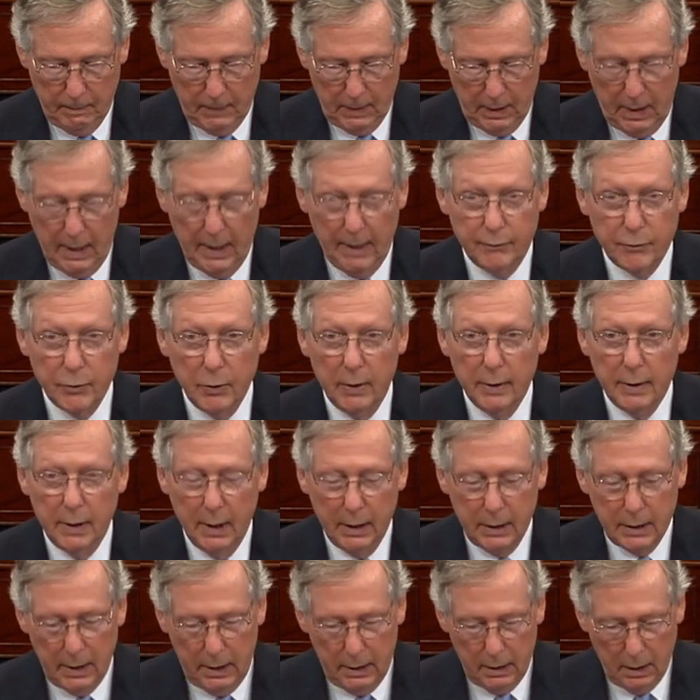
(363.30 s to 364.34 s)
After a
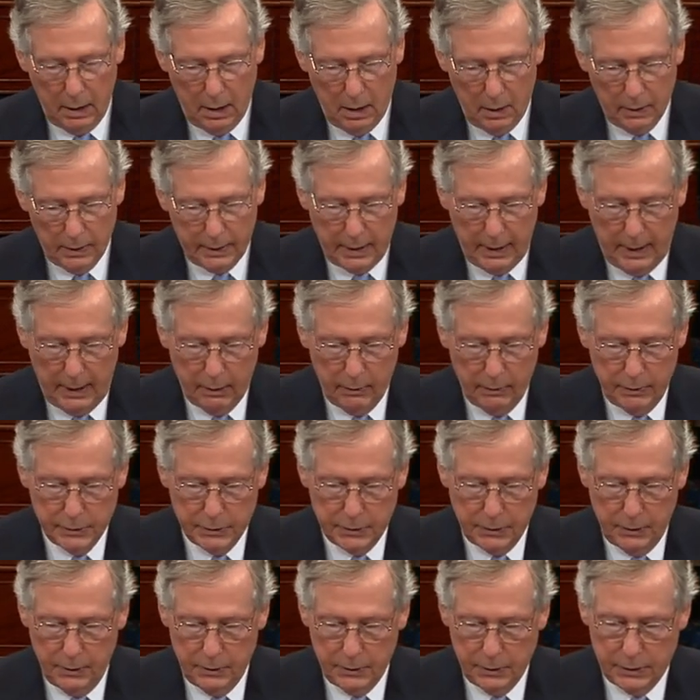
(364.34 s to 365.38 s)
decade-long
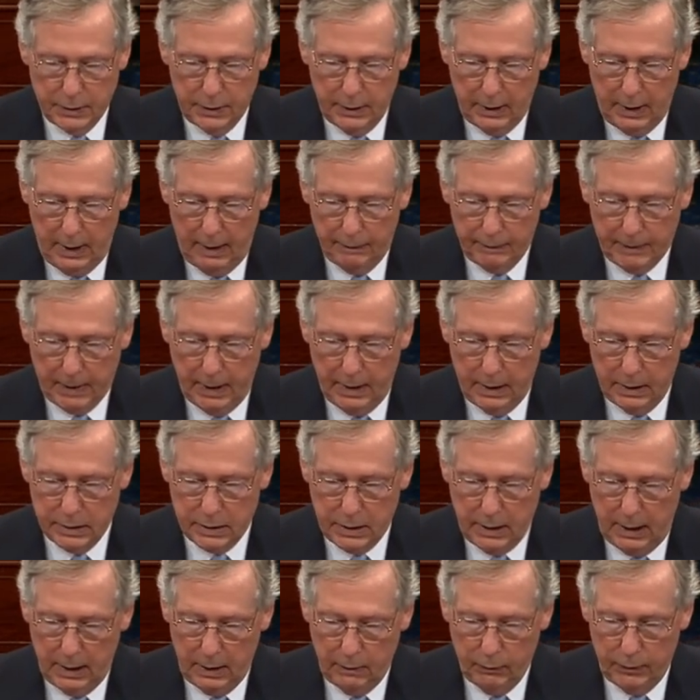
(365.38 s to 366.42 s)
counterinsurgency in
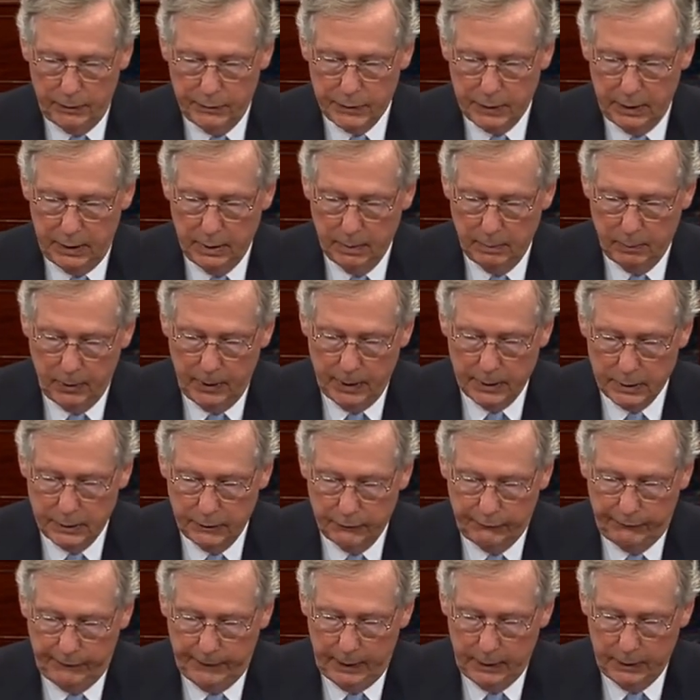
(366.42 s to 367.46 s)
Afghanistan, we've seen the president's
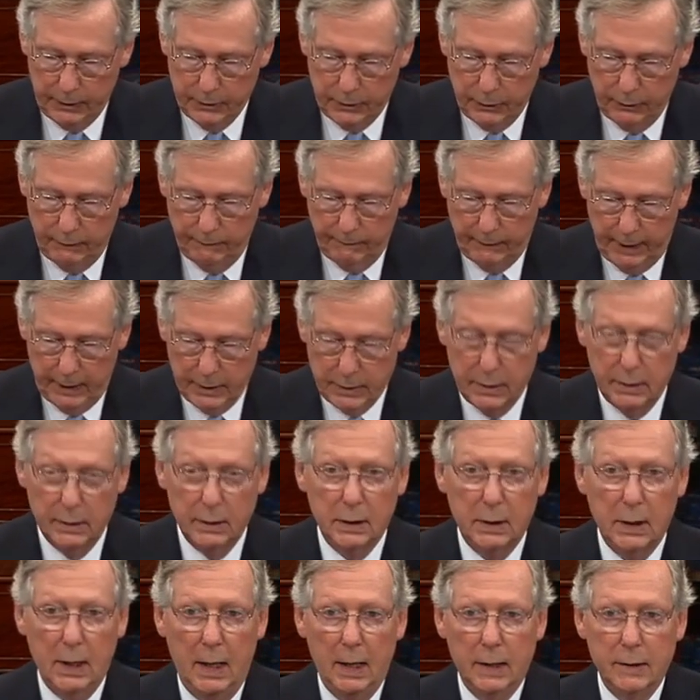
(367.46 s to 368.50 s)
failure to invest in the
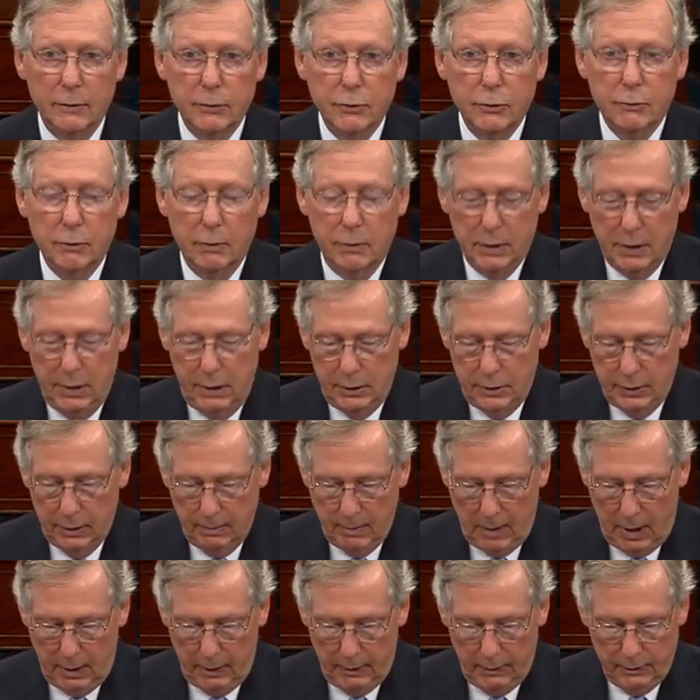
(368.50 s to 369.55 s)
kind of strategic
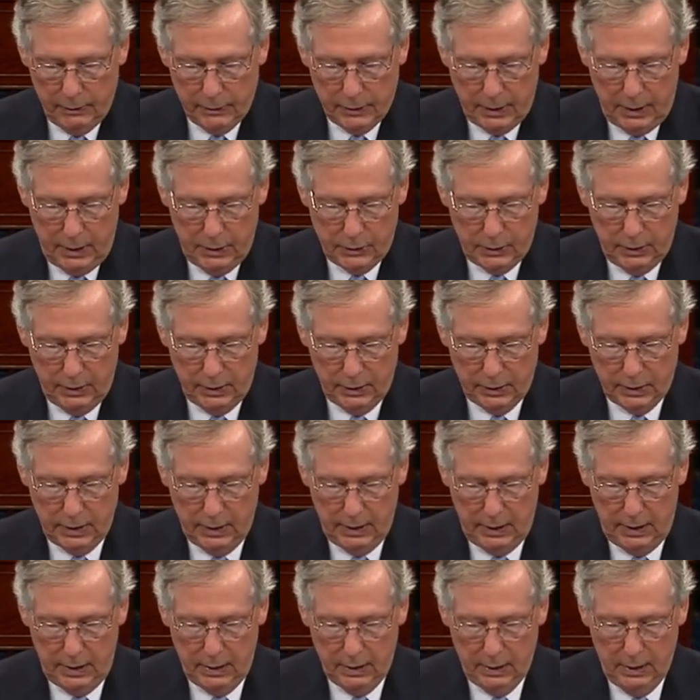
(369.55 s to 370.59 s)
modernization that's
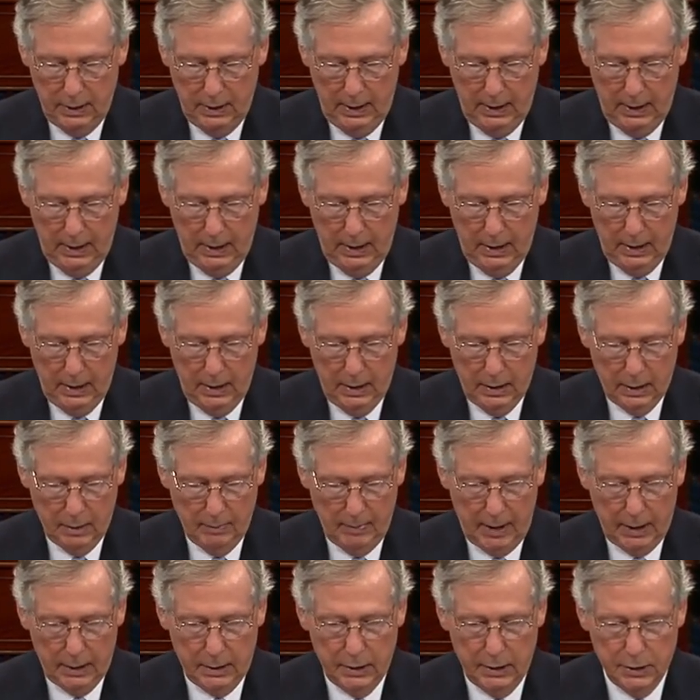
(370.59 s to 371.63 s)
needed to
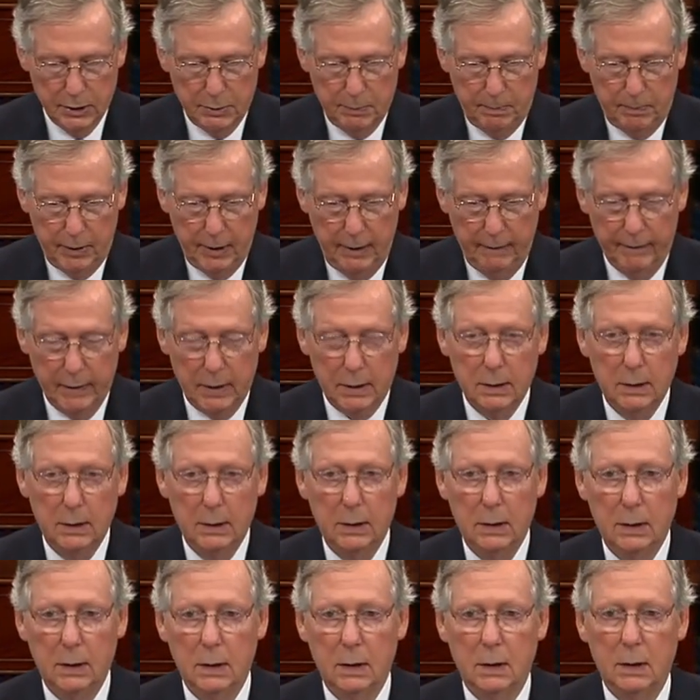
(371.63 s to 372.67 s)
make this pivot
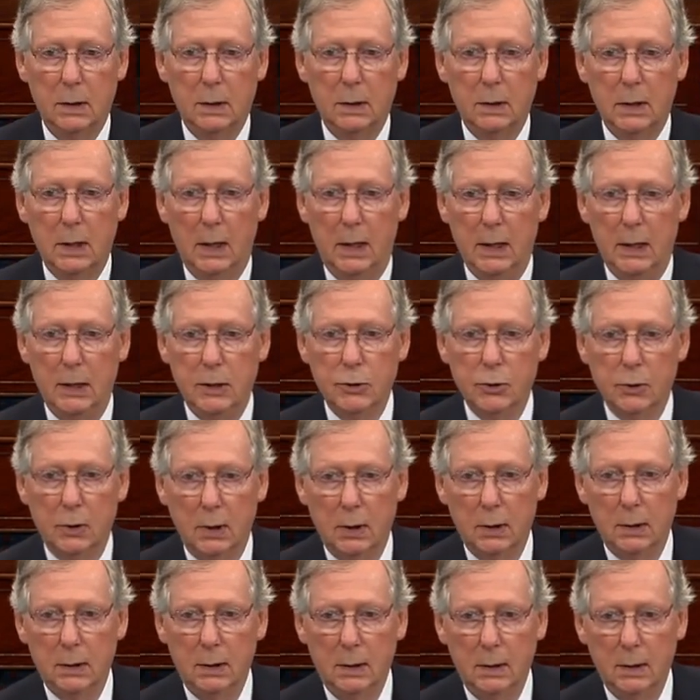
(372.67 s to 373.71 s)
to Asia
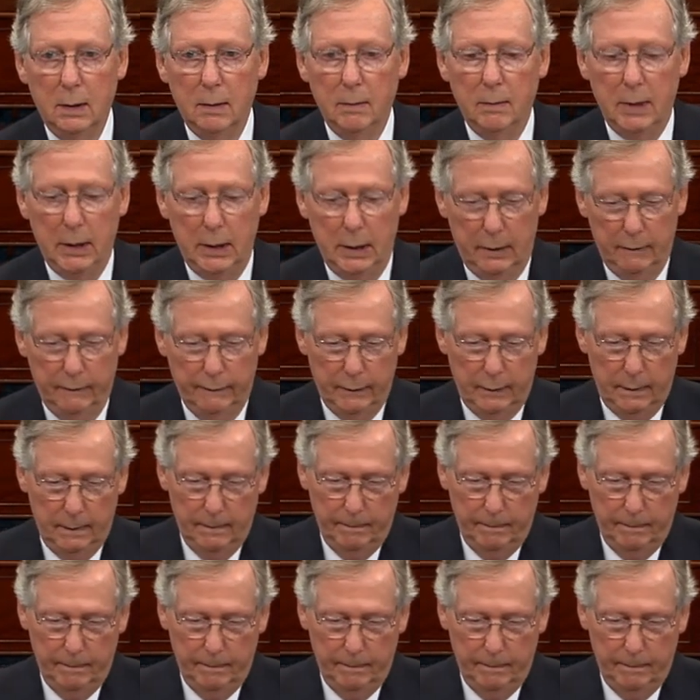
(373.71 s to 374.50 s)
meaningful.